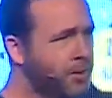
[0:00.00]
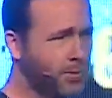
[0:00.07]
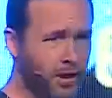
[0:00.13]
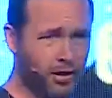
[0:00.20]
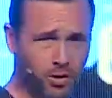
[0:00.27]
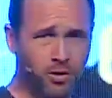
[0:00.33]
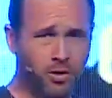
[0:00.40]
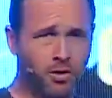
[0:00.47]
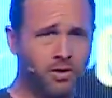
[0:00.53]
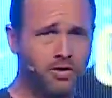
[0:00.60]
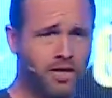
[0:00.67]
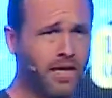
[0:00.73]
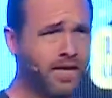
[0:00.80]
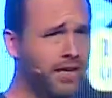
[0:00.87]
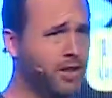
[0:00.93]
pretty cool.
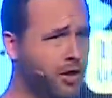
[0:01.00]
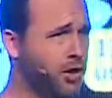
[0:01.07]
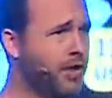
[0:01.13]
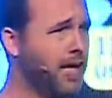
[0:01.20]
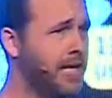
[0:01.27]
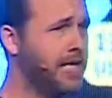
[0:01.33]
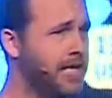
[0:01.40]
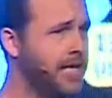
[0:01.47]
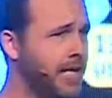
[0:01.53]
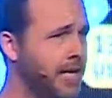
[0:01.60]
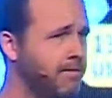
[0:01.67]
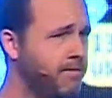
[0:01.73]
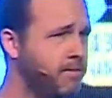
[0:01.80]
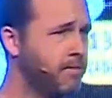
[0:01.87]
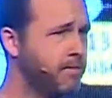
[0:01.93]
That's a good idea.